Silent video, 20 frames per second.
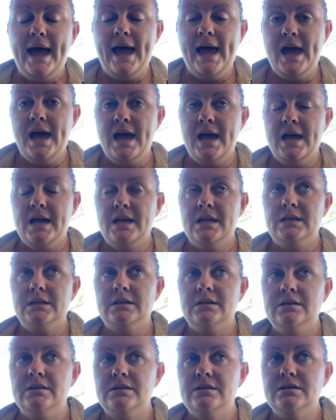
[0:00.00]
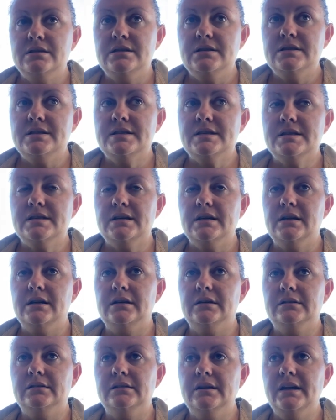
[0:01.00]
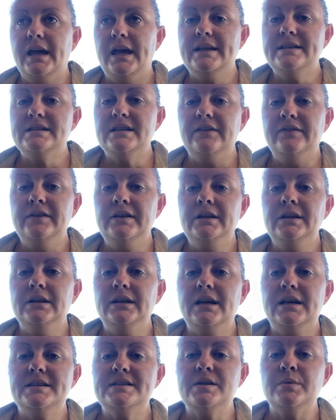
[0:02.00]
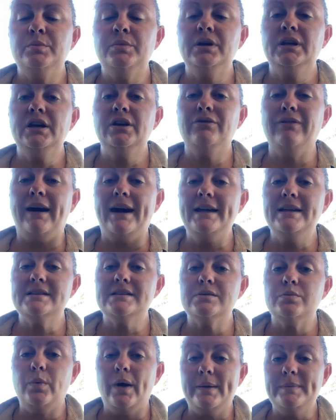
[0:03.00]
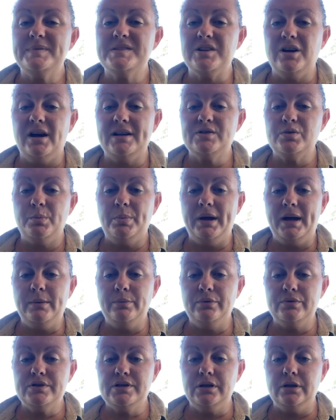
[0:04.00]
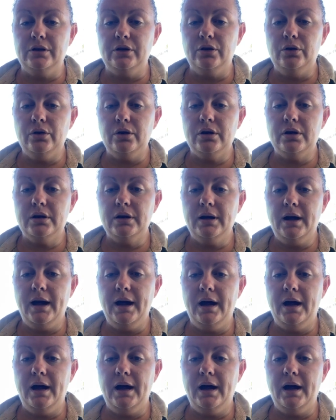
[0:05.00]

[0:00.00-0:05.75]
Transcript: And yeah, definitely some really great websites or people to look